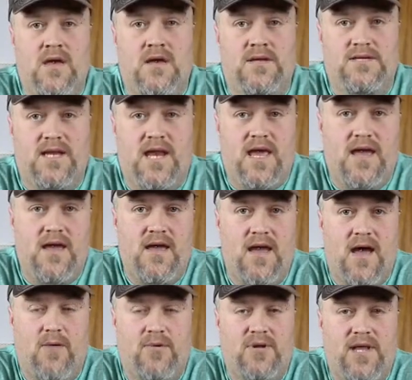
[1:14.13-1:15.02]
Today
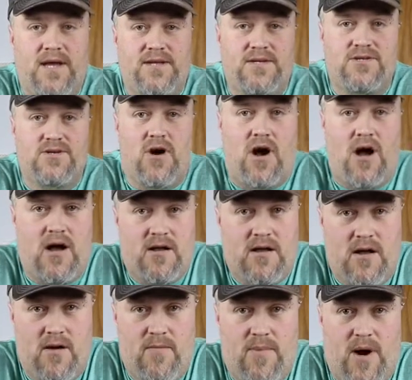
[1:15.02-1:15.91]
I would like to
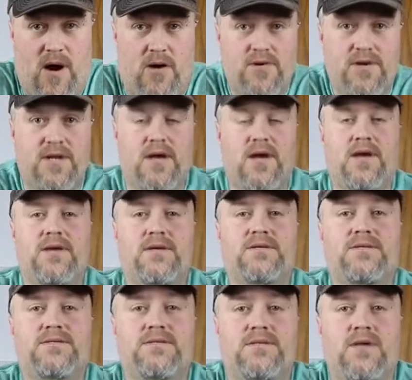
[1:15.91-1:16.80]
talk about
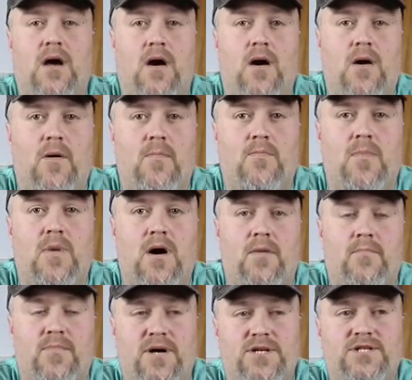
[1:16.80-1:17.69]
some
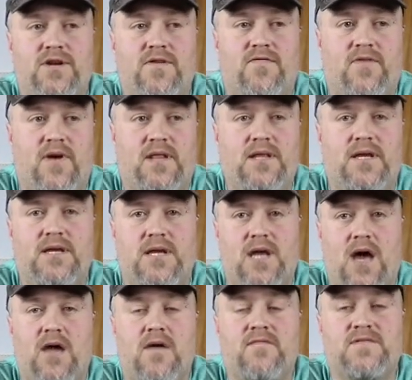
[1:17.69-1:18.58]
budget-friendly
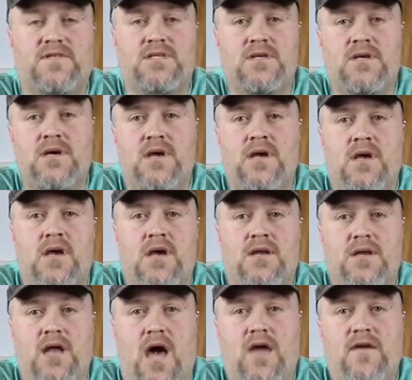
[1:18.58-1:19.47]
knives.
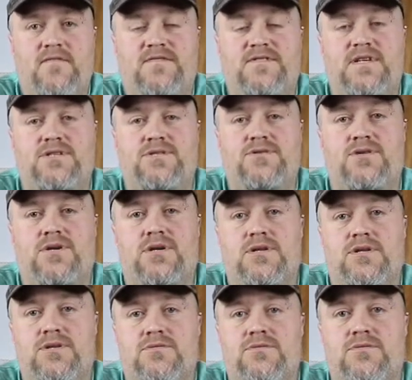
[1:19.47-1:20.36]
Knives that you
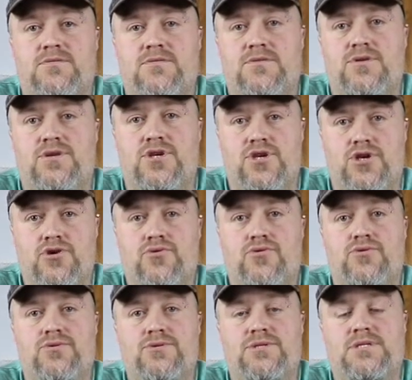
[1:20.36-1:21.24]
can
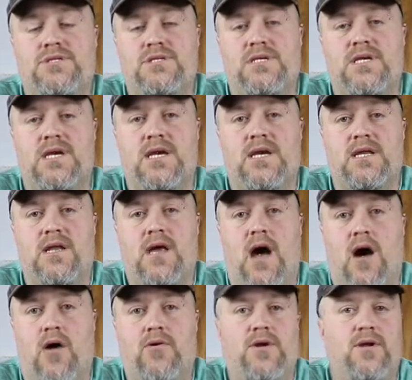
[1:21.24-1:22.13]
use to get
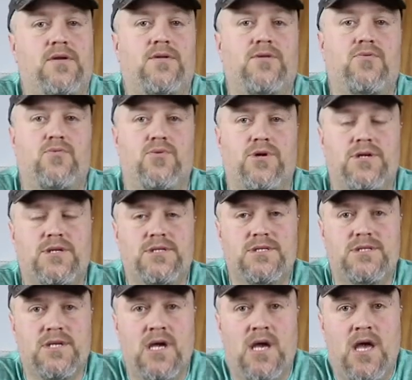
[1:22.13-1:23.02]
out into the
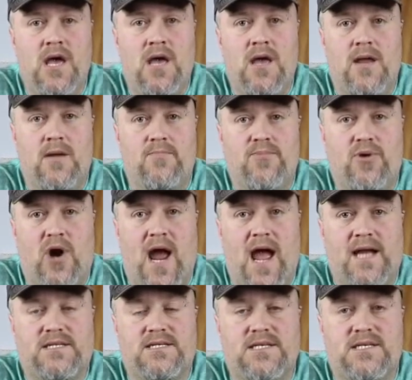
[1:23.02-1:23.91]
woods and
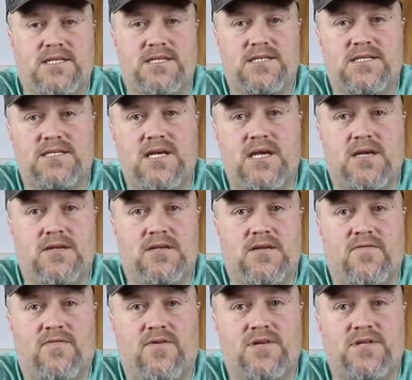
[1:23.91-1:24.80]
practice
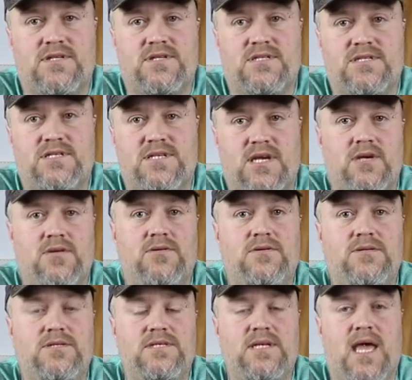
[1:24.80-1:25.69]
different
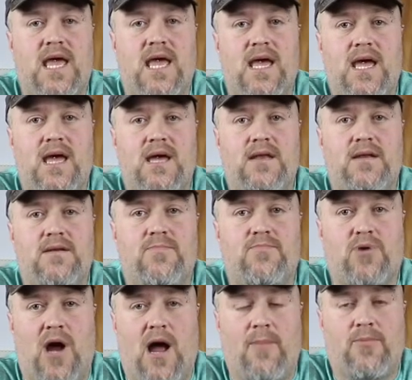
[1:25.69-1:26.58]
skills and
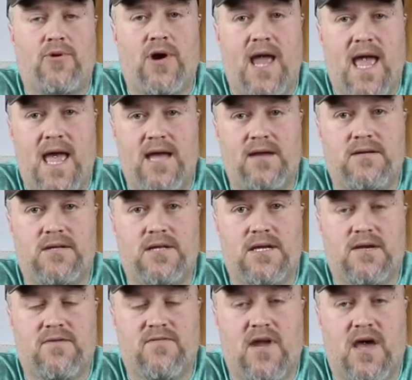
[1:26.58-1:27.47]
proper
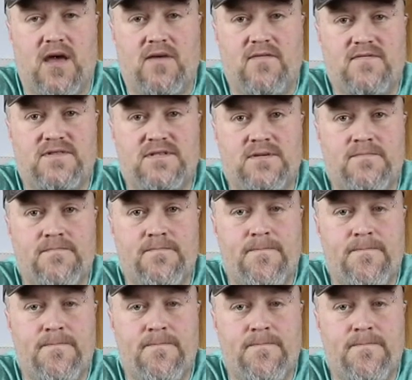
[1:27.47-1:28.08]
handling of knives